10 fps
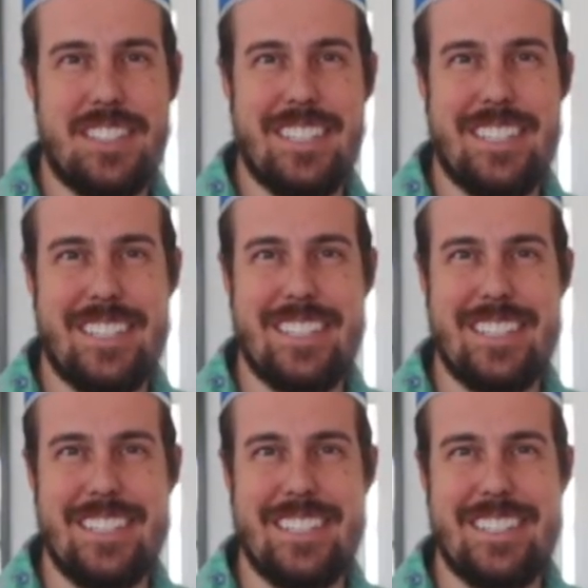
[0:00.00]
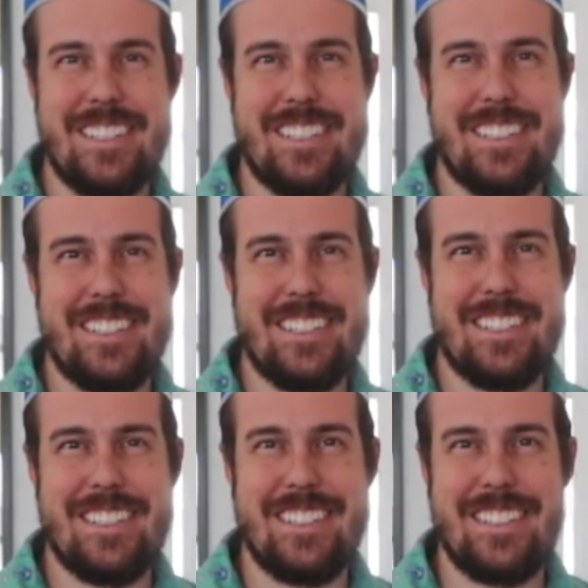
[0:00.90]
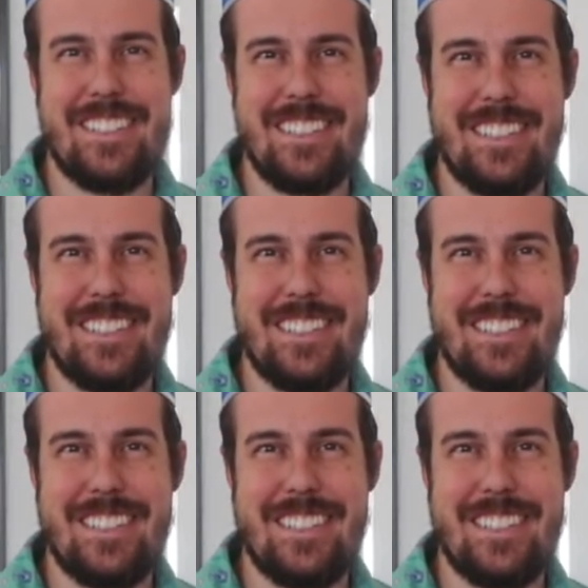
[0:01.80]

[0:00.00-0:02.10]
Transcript: No words are spoken by the person on screen.